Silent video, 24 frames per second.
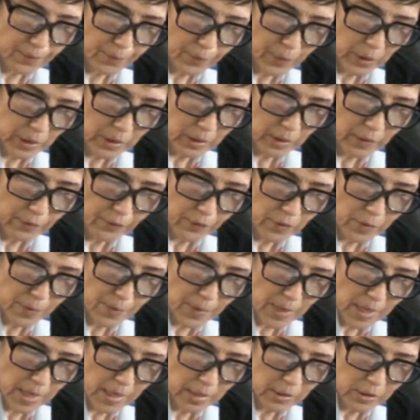But if a
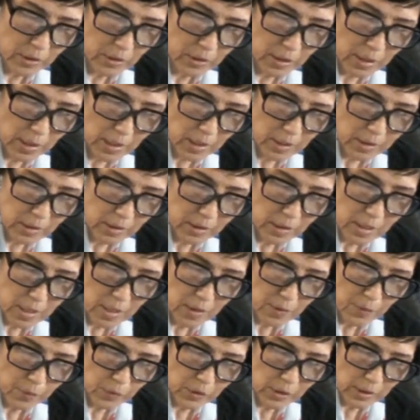man
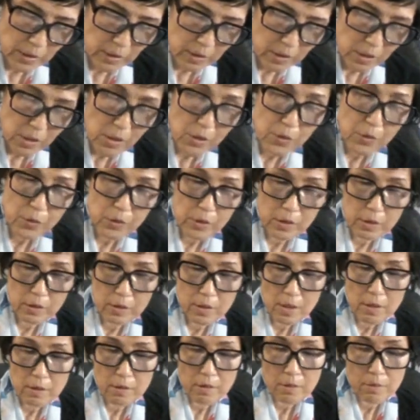schemes and kills
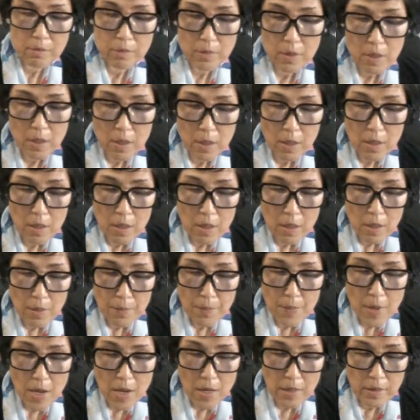another
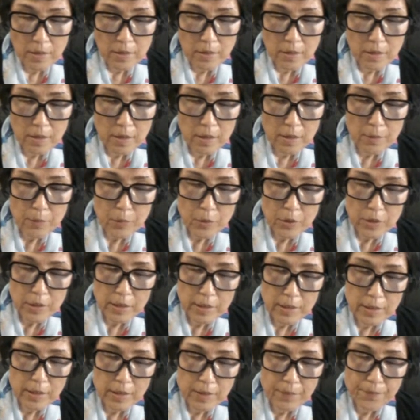man
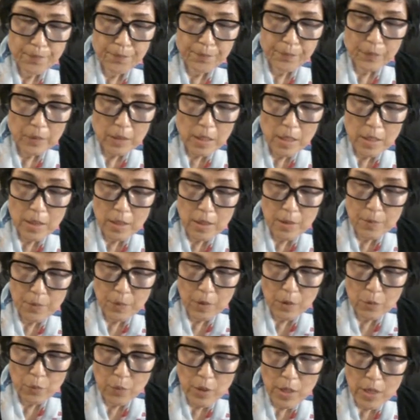deliberately, take him
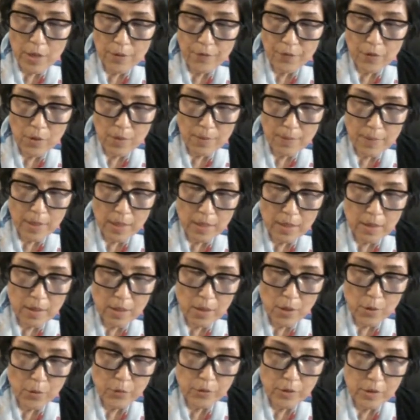away from
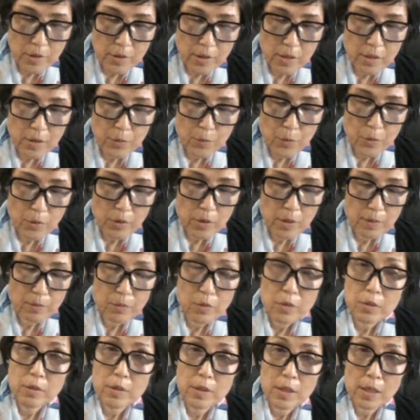my altar and put him
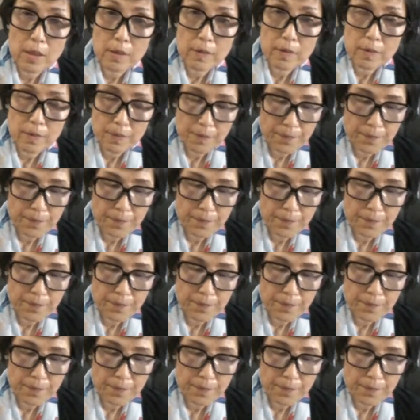to death.